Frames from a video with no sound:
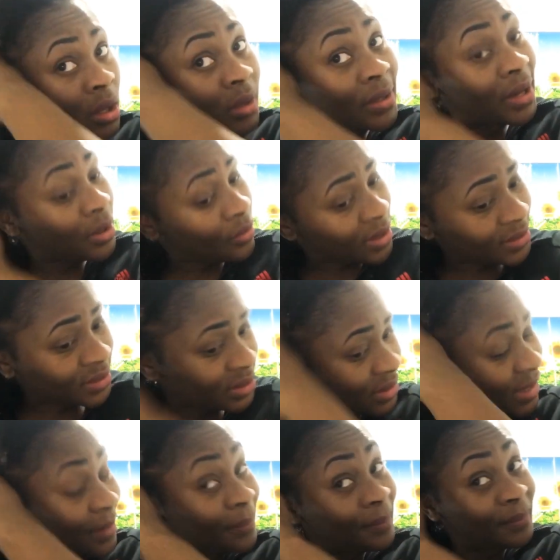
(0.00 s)
Now I
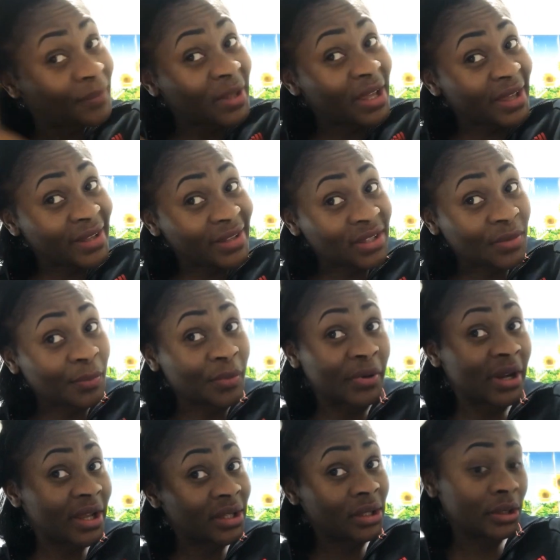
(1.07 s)
did
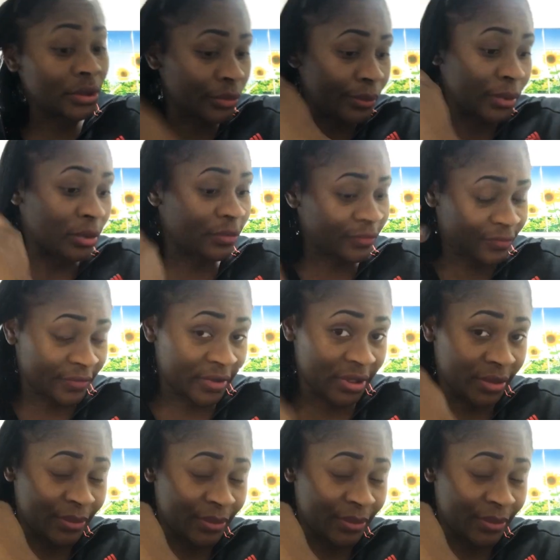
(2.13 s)
spray a little bit of